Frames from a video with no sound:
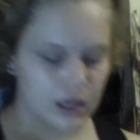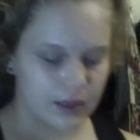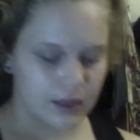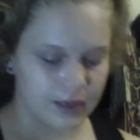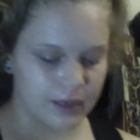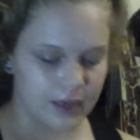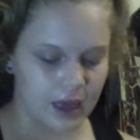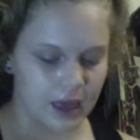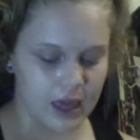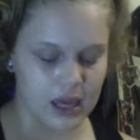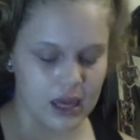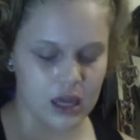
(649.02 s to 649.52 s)

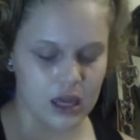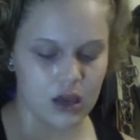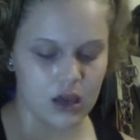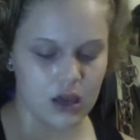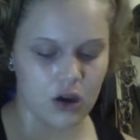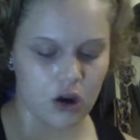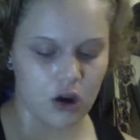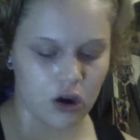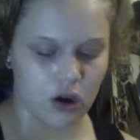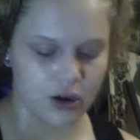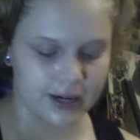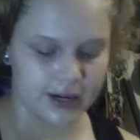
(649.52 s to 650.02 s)
They
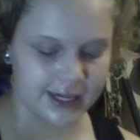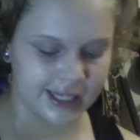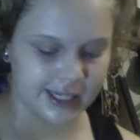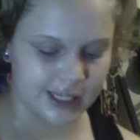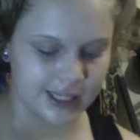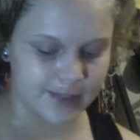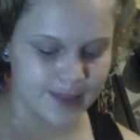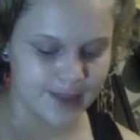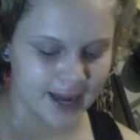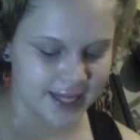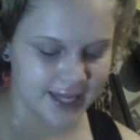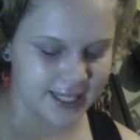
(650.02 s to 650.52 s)
are
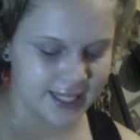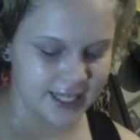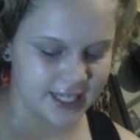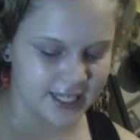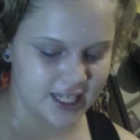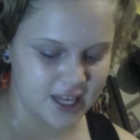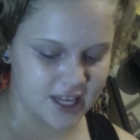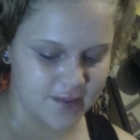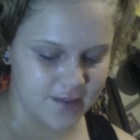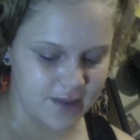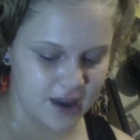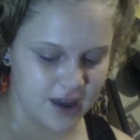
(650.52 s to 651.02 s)
expected
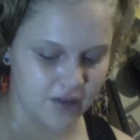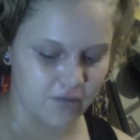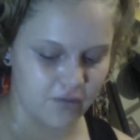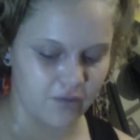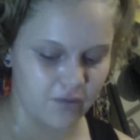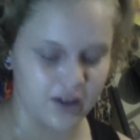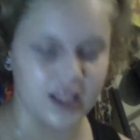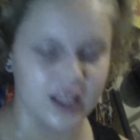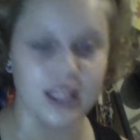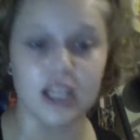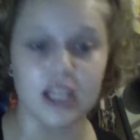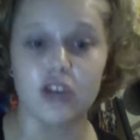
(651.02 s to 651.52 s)
to make
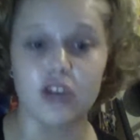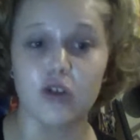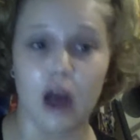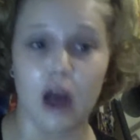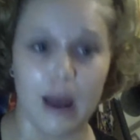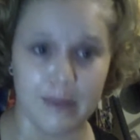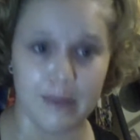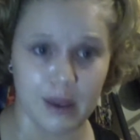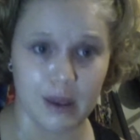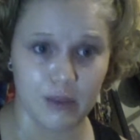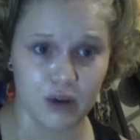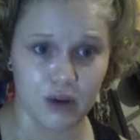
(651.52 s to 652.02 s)
really
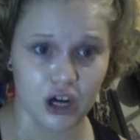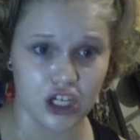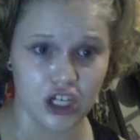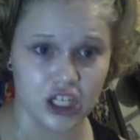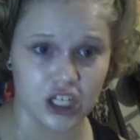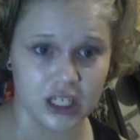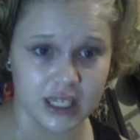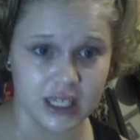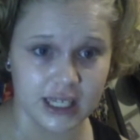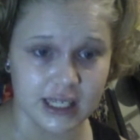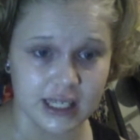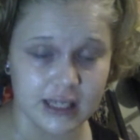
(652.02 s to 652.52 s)
crappy
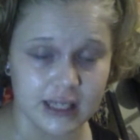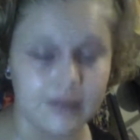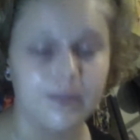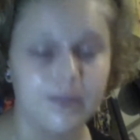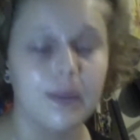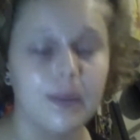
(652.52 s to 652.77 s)
brushes.